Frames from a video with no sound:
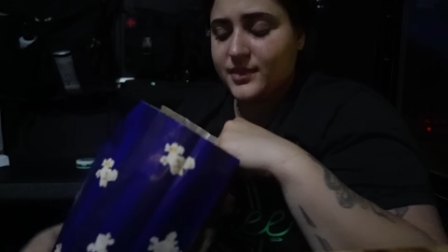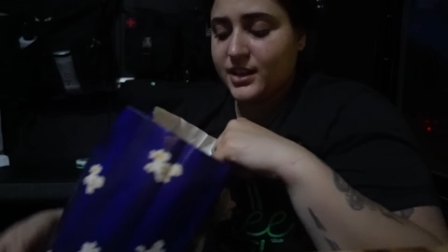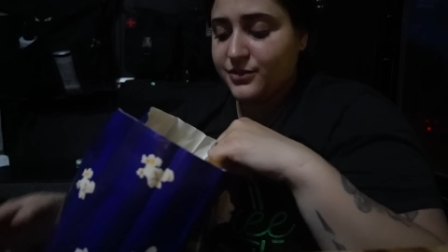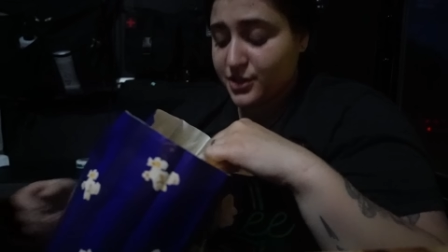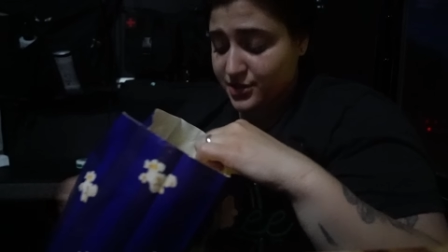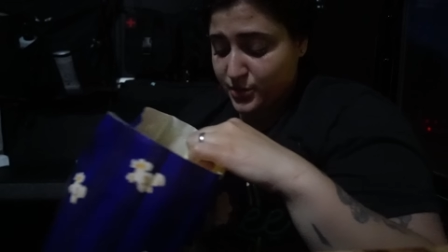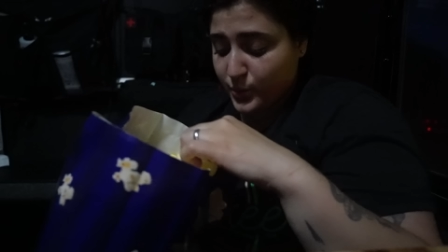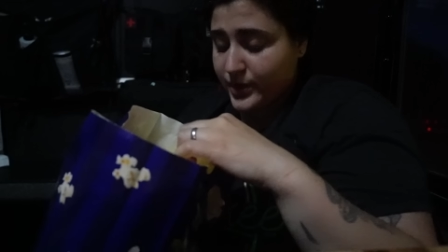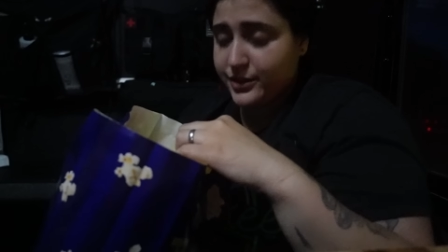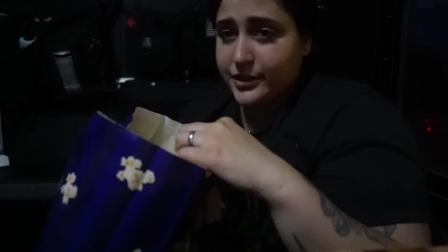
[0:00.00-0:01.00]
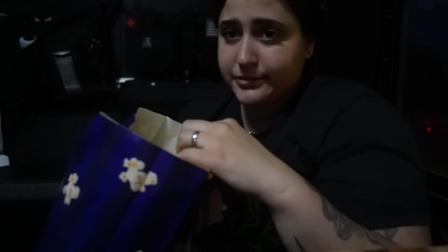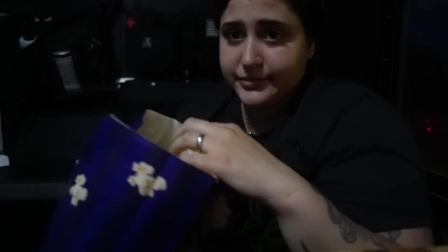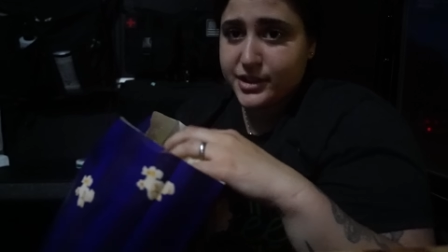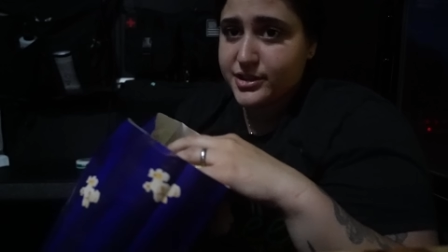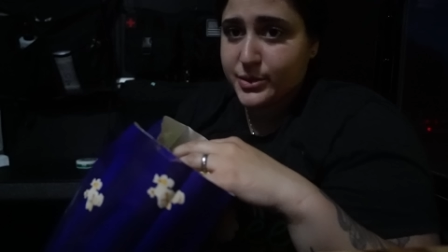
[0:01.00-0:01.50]
If there's a will,
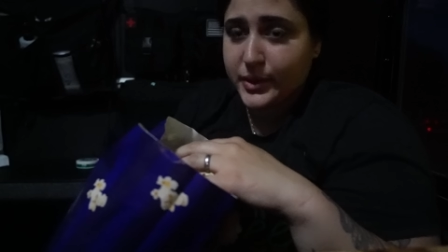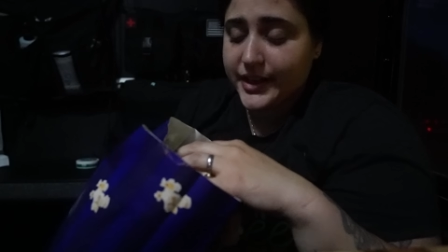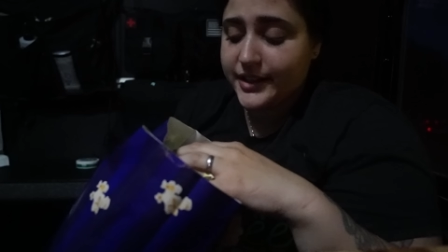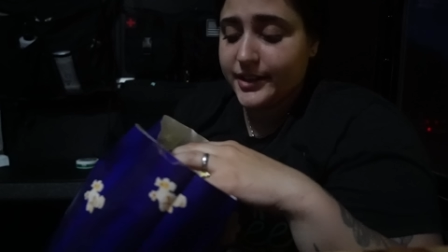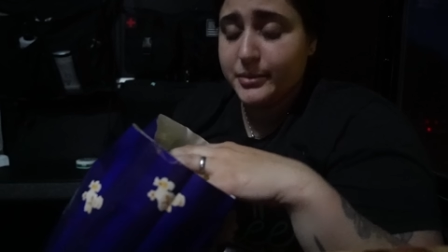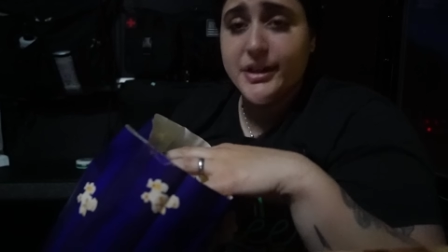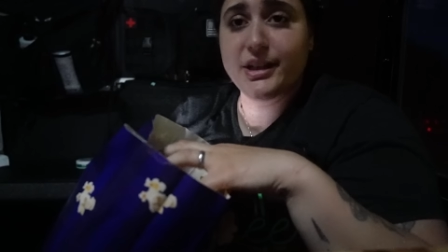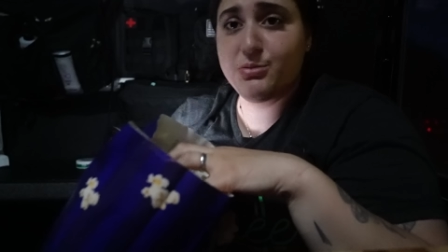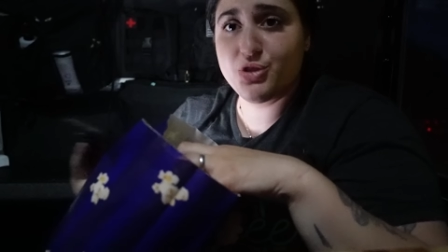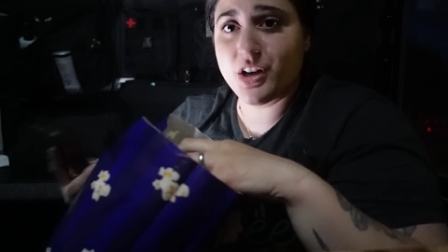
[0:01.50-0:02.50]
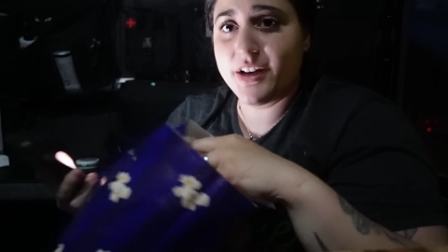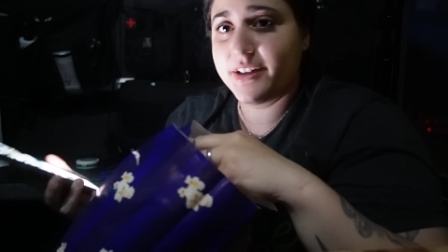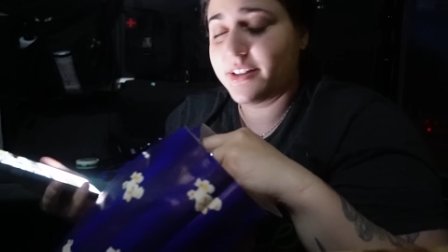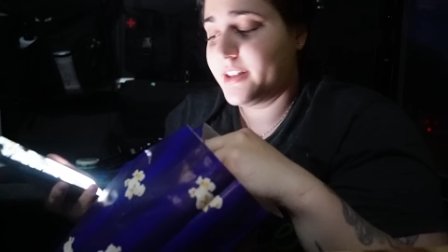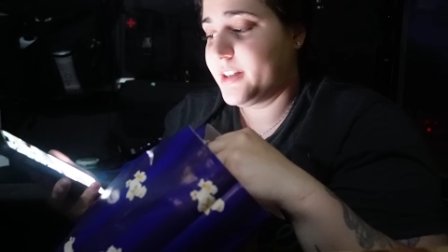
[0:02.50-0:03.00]
there's a way. I'm gonna keep
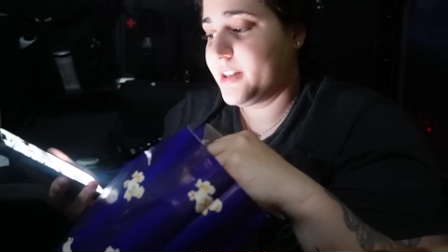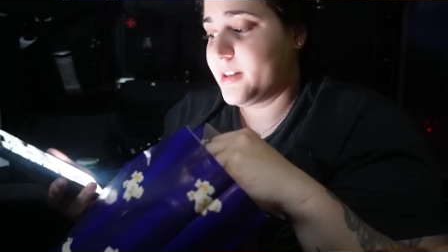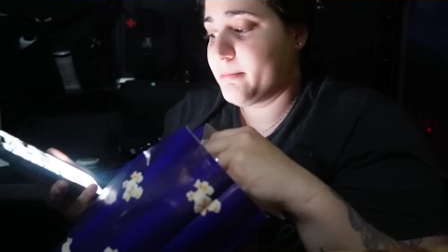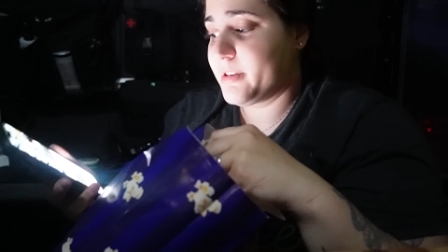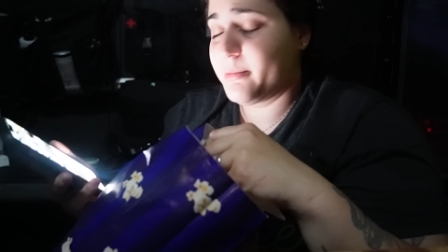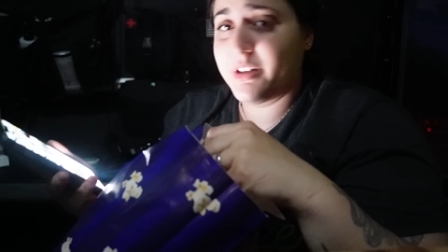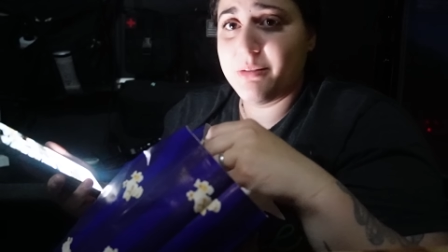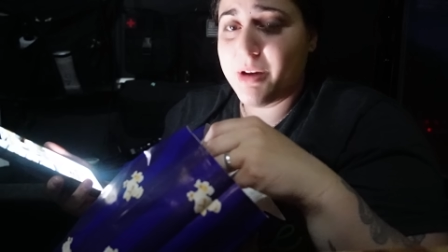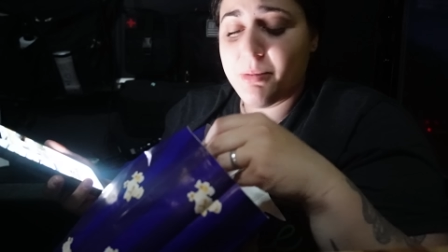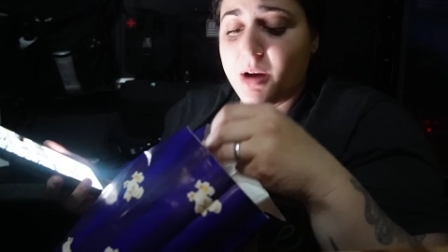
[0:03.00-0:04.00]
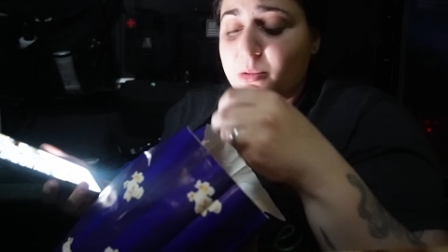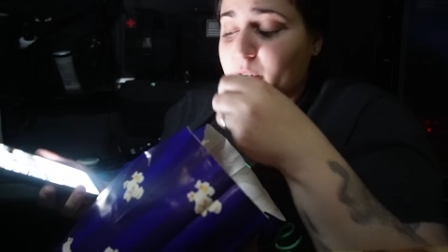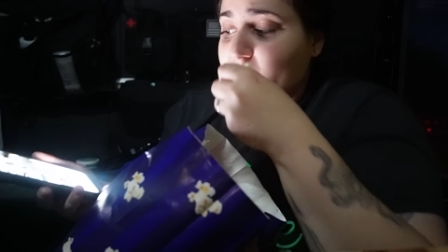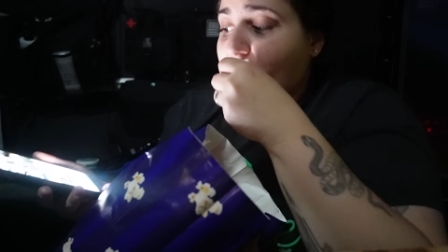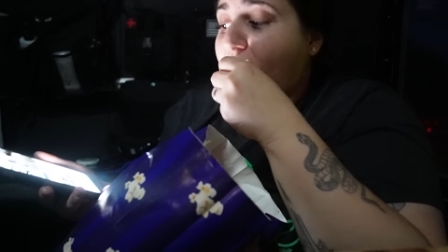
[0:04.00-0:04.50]
trying, but I'm gonna eat my
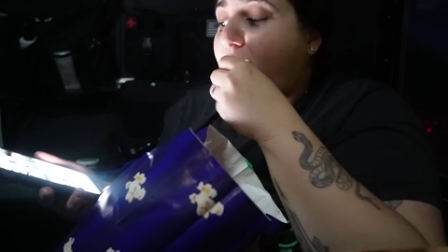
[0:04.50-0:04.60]
popcorn.